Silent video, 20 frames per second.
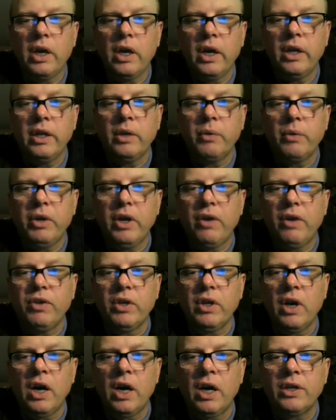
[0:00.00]
And then we have
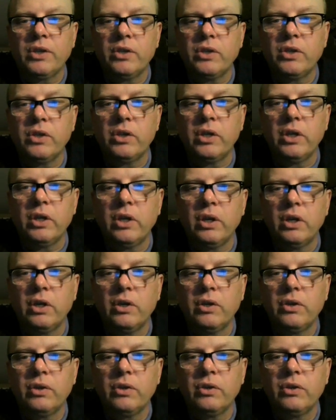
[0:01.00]
the oxygen
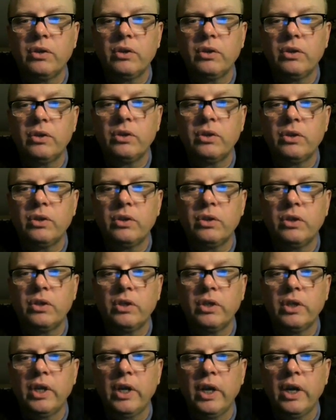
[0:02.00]
here to
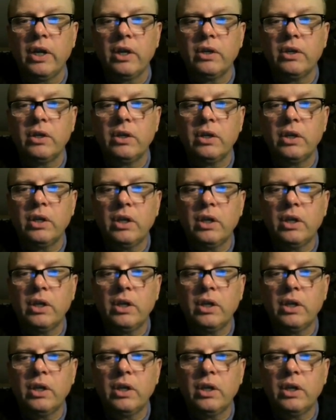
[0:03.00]
the N,